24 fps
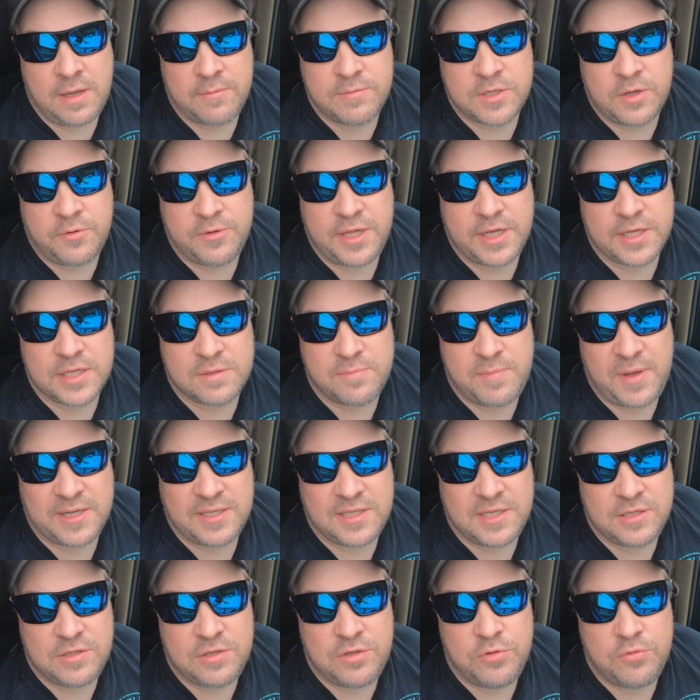I was only
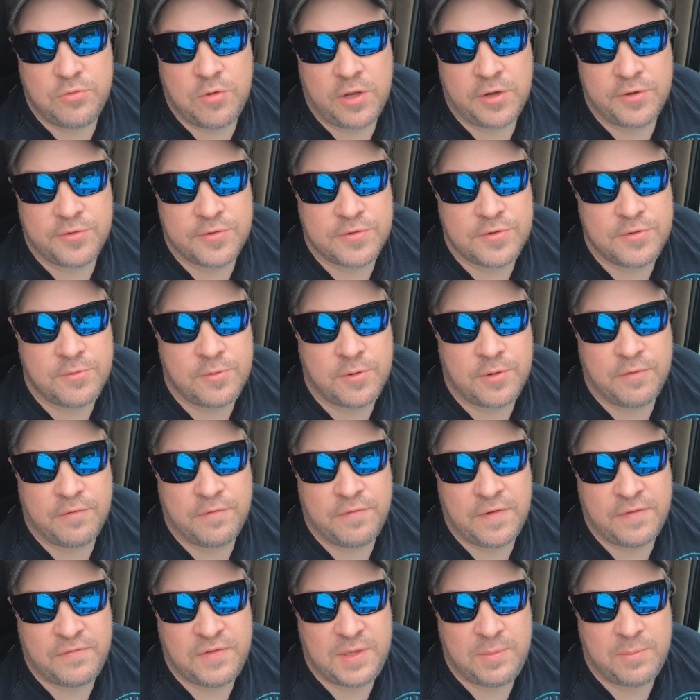expecting $200,
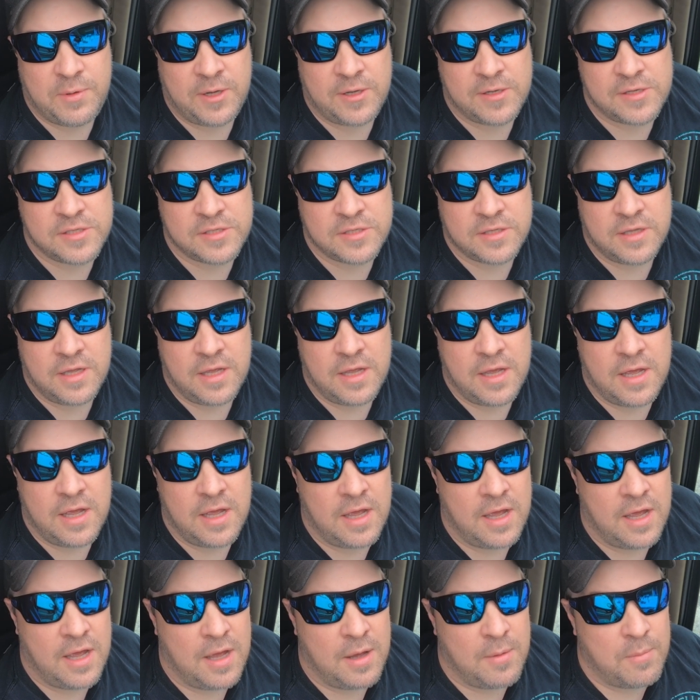
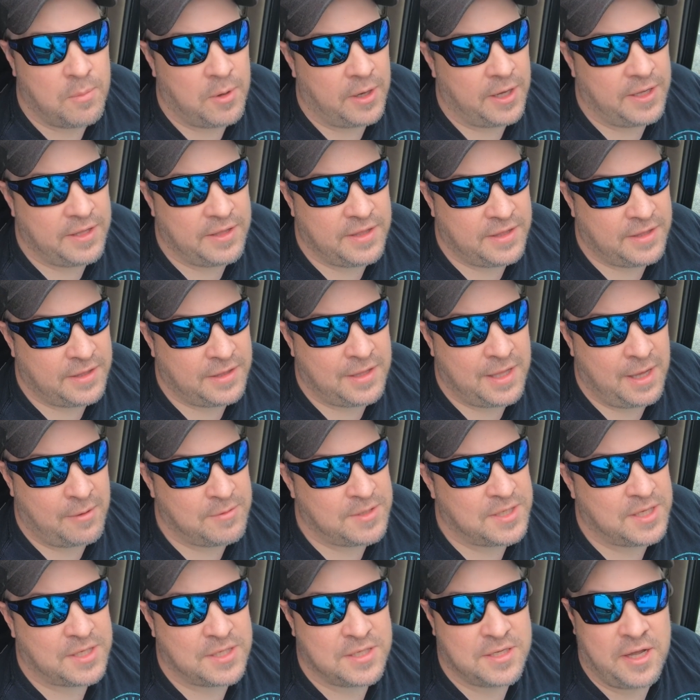$250, but that
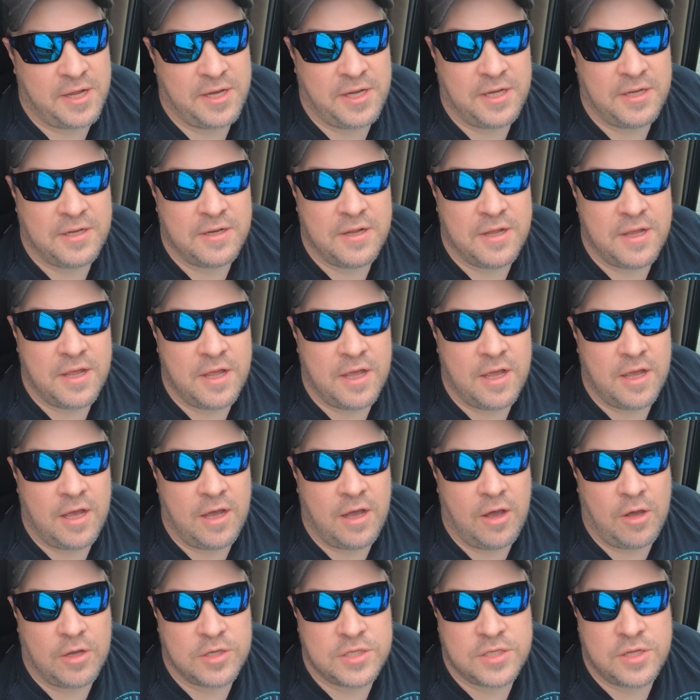was exciting.
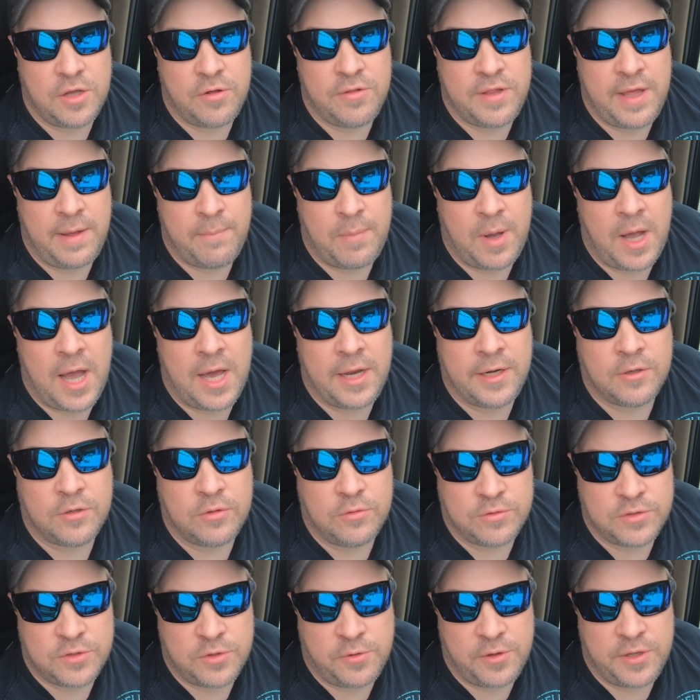Also, that
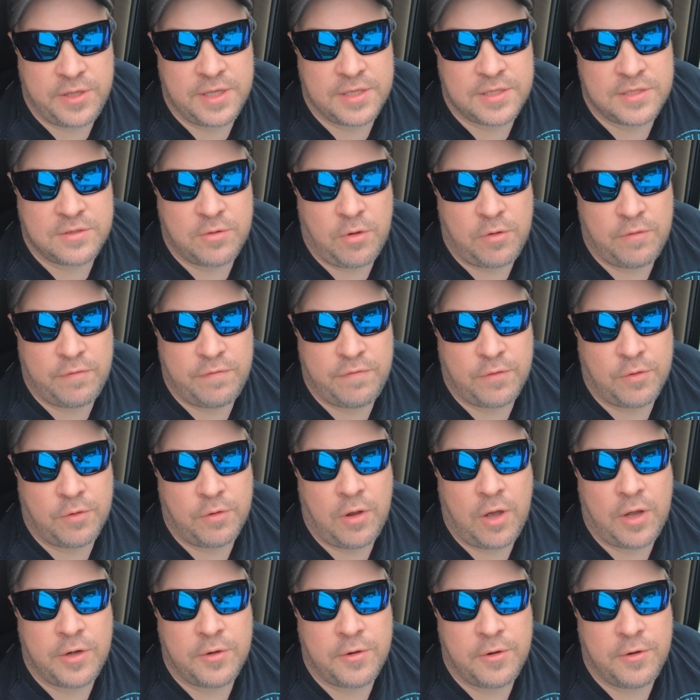Bionicle toy that sold
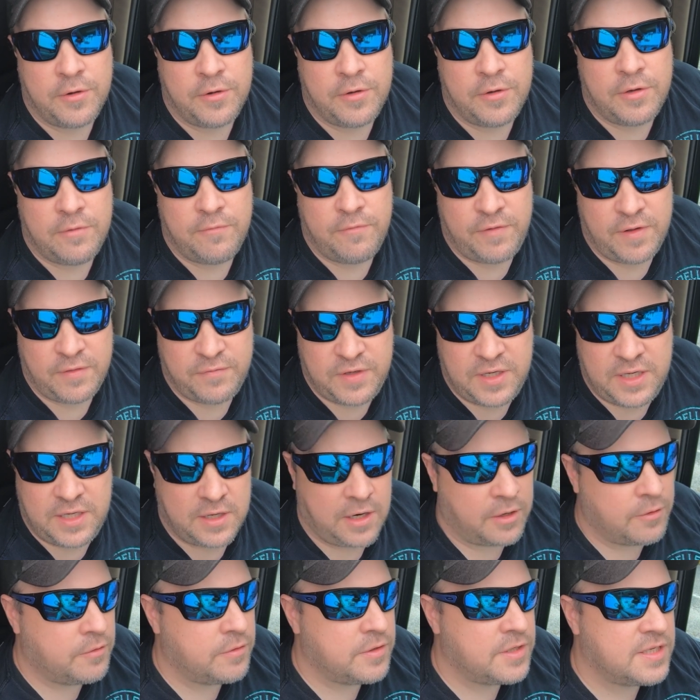for $150,
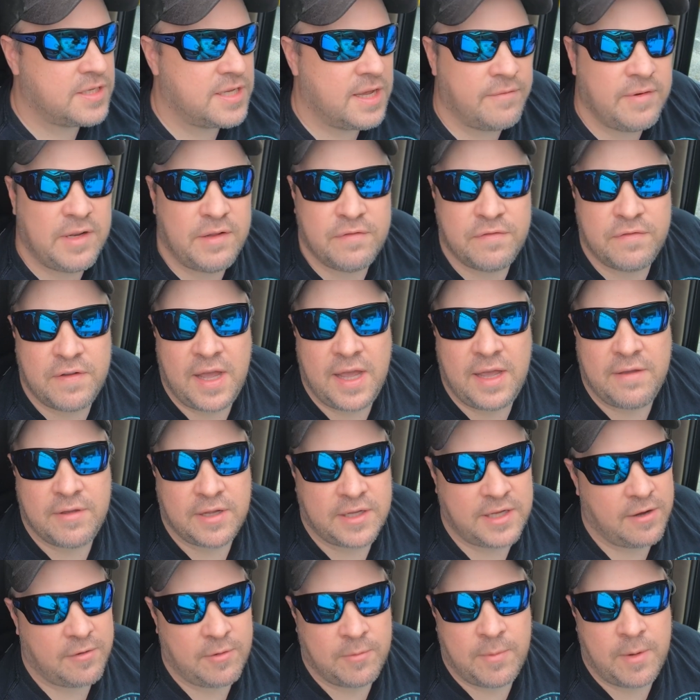$175,
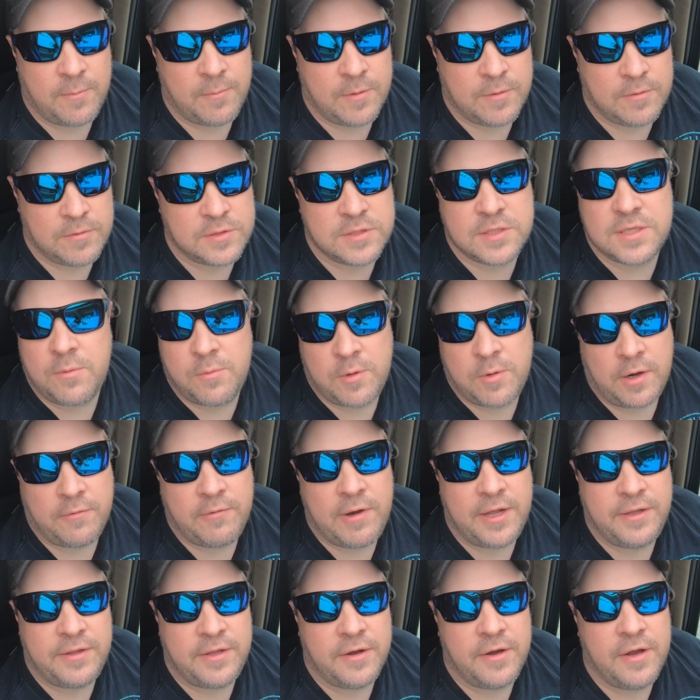I can't remember. It was somewhere
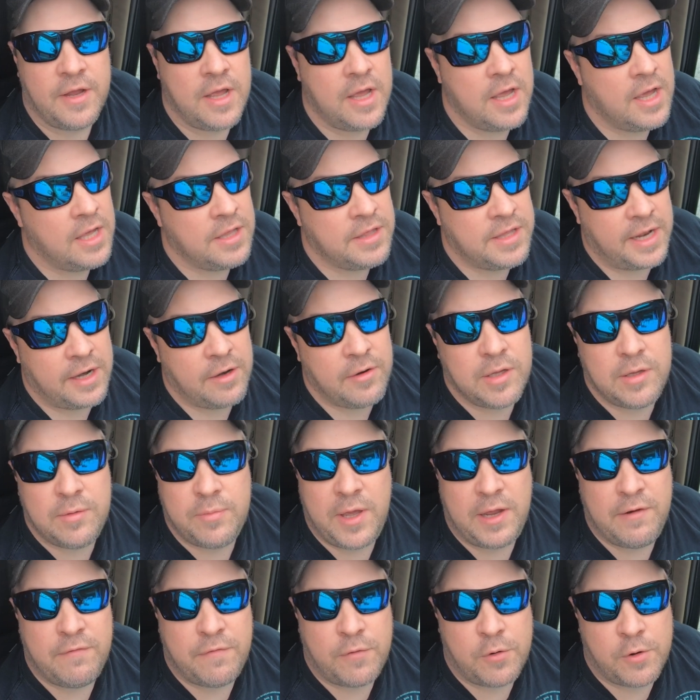around there. That only
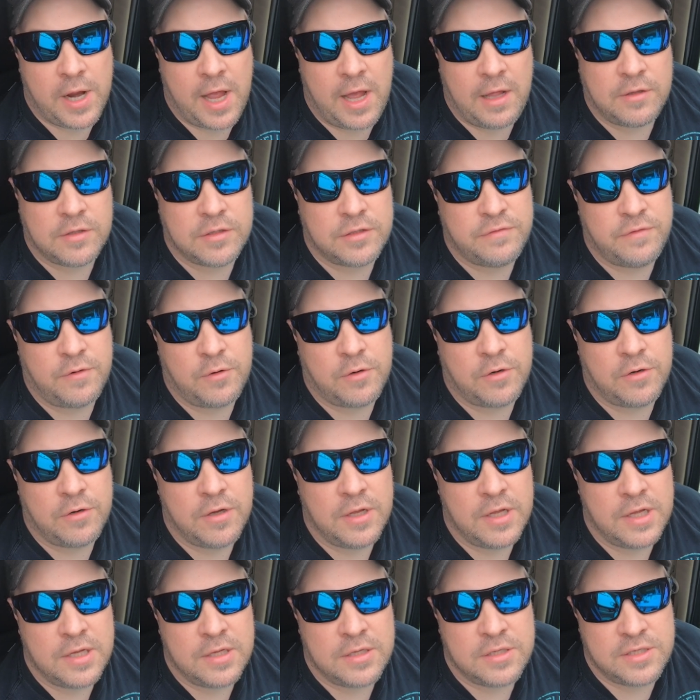paid $4 for,
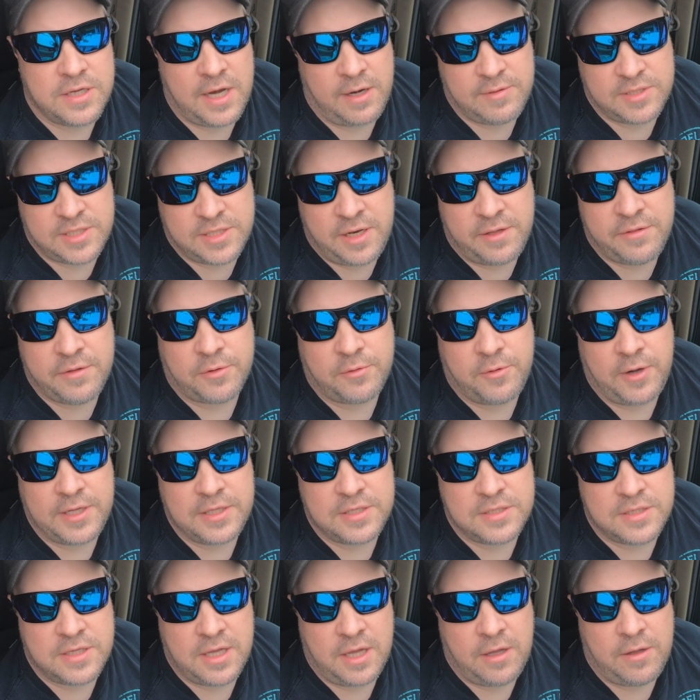so that was another
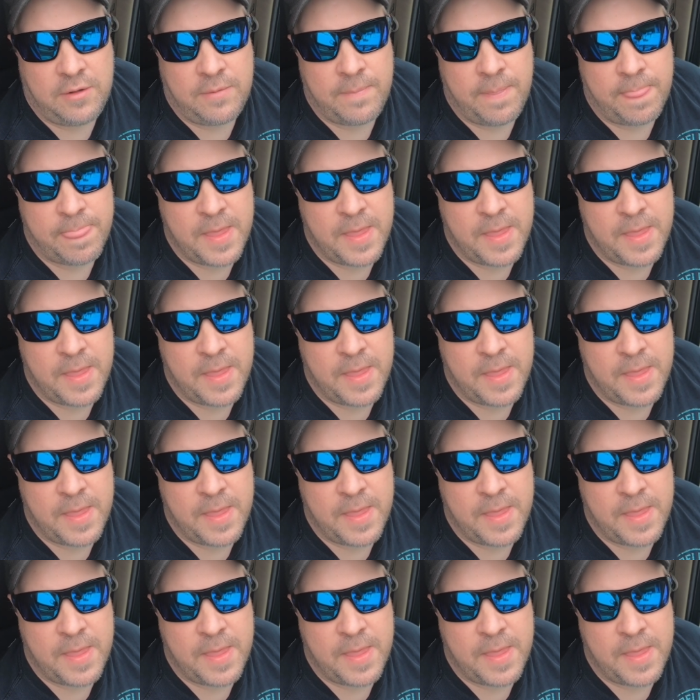great sale.